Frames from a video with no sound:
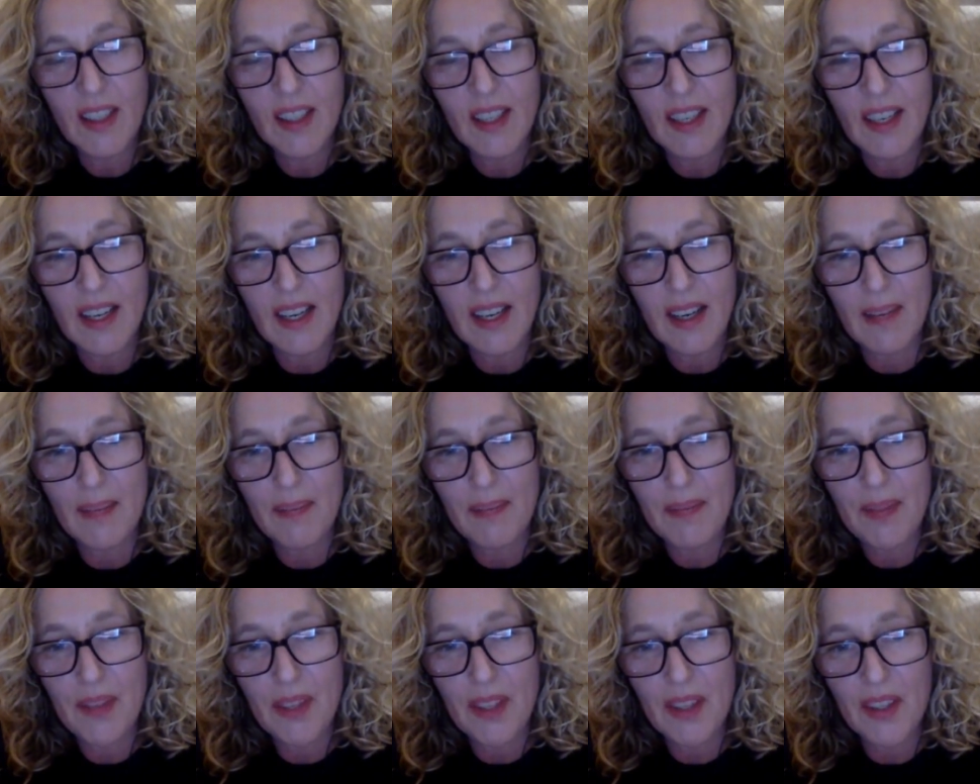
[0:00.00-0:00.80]

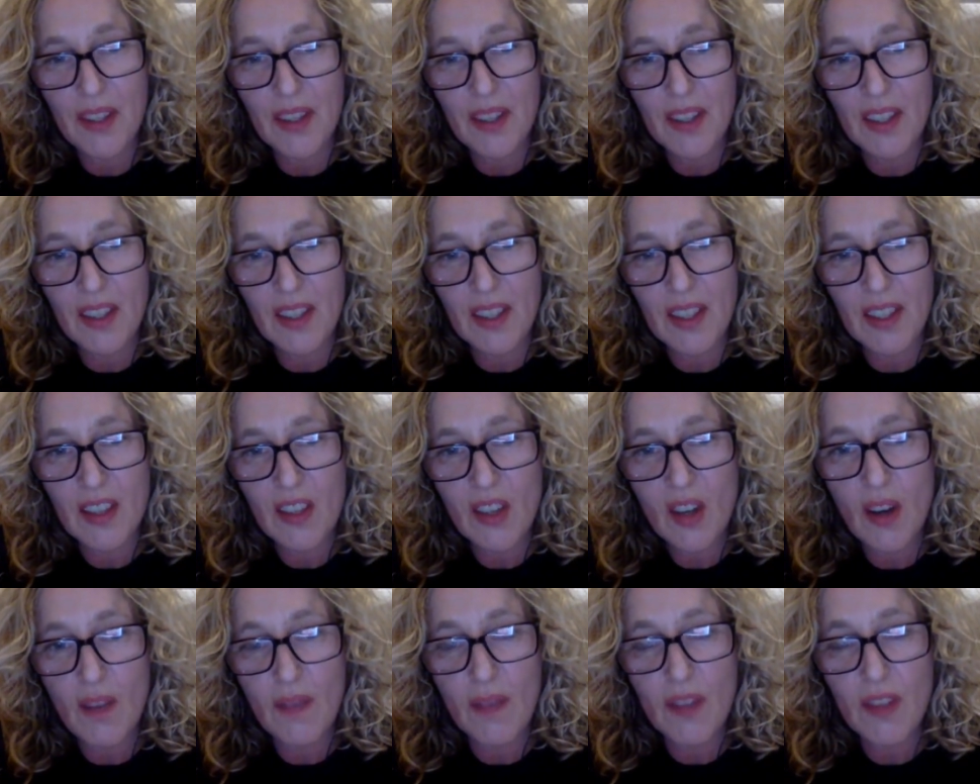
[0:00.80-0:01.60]
that this
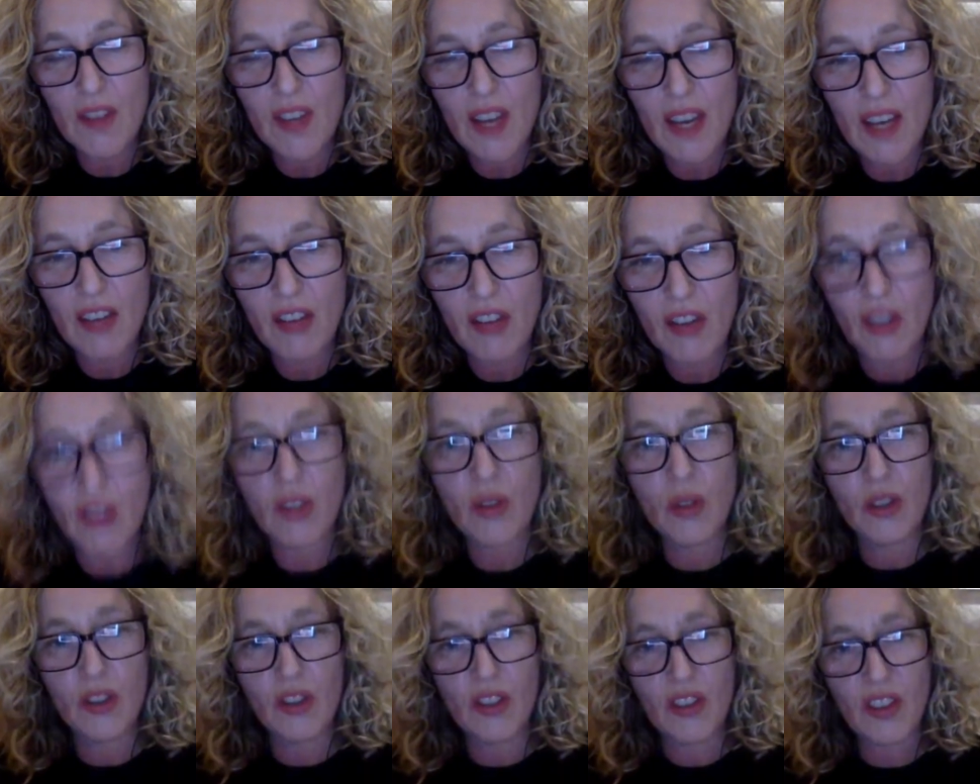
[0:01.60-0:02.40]
conversation
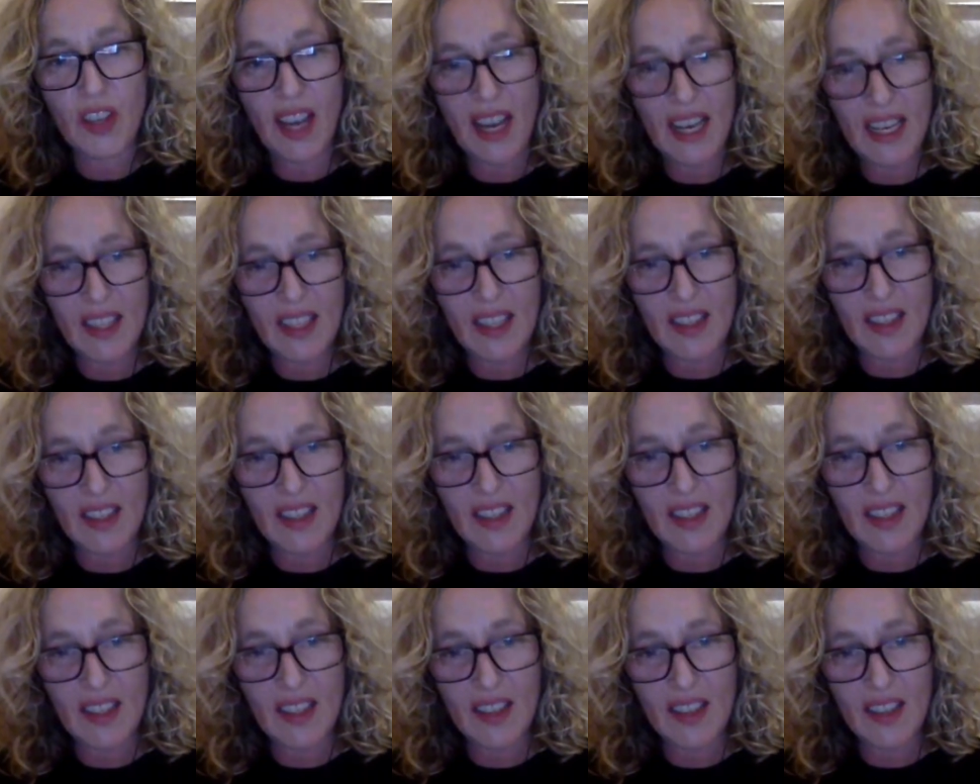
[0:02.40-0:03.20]
could take
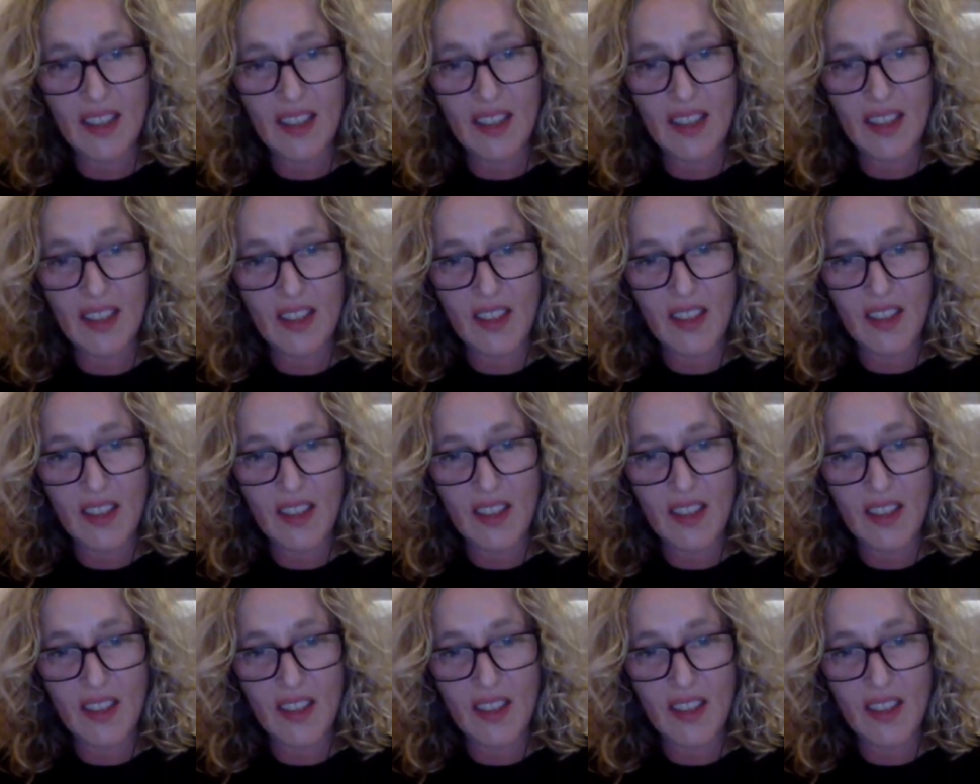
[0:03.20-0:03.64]
centre to